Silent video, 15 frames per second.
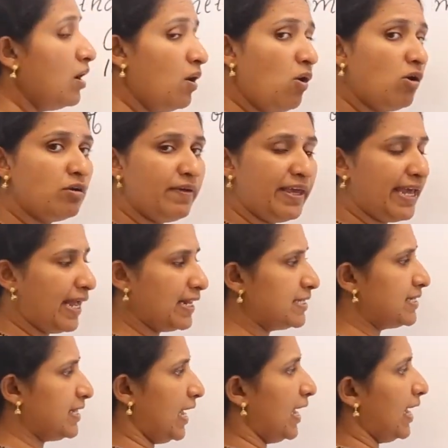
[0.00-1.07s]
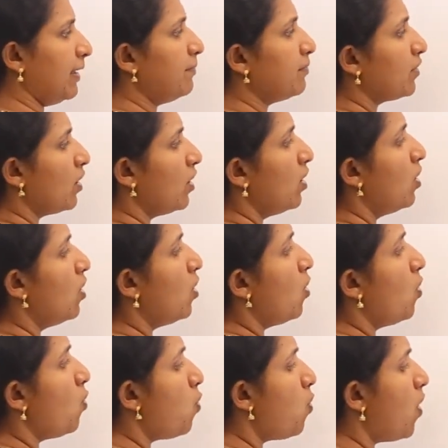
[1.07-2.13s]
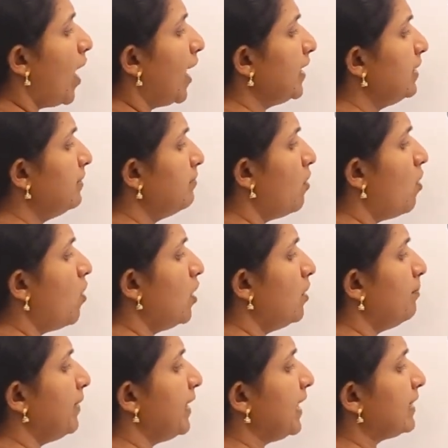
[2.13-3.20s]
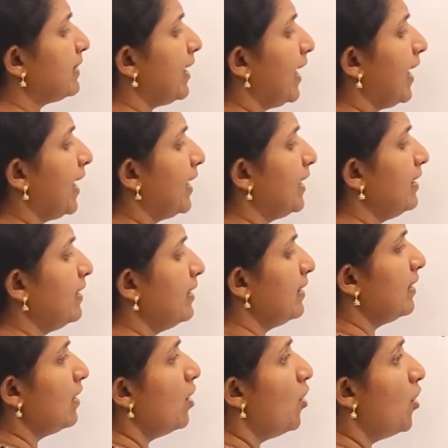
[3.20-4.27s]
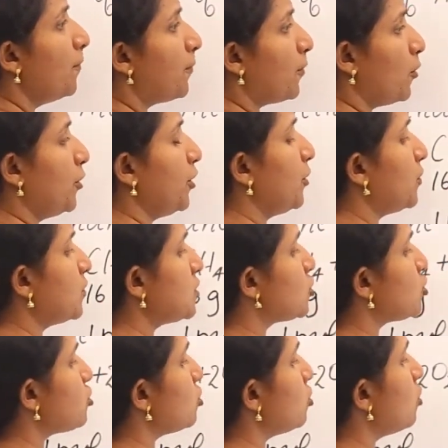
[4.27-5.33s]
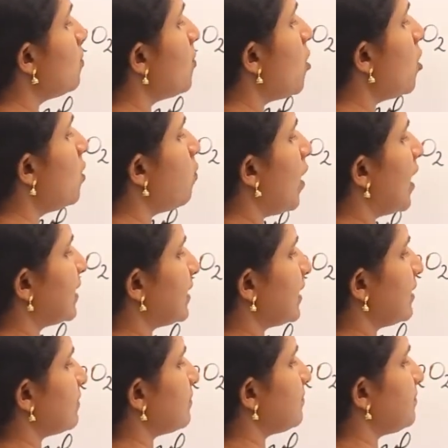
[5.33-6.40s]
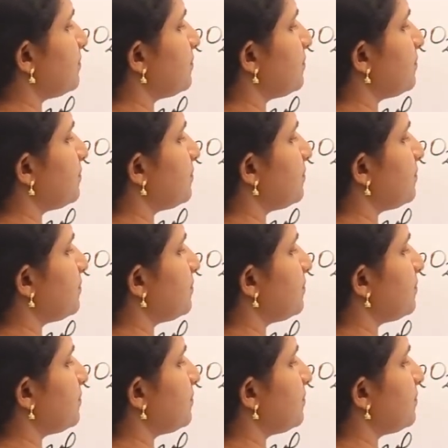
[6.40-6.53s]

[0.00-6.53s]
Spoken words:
Or we can say 1 mole methane produce 2 mole water